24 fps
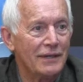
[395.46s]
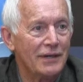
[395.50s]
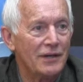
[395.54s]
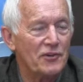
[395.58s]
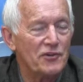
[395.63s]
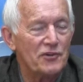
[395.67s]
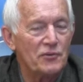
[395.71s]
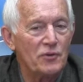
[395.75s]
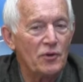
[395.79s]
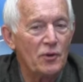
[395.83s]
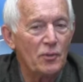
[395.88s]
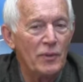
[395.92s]

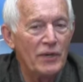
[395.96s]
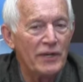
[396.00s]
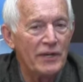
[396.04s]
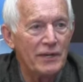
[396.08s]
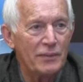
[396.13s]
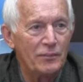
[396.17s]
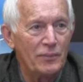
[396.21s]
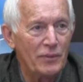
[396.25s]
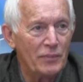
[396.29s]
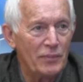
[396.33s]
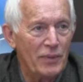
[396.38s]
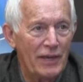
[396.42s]
Because nobody
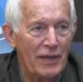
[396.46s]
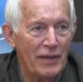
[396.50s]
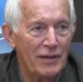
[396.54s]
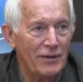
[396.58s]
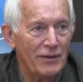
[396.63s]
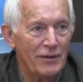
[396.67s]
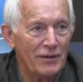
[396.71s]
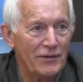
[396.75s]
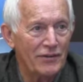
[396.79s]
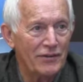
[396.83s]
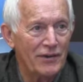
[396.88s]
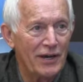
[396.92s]
can be bad
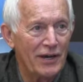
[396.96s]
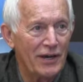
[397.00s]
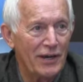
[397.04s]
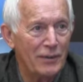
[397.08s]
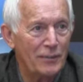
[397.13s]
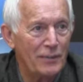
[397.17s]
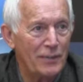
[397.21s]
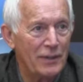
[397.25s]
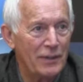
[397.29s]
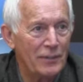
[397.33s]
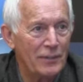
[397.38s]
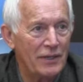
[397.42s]
all the time.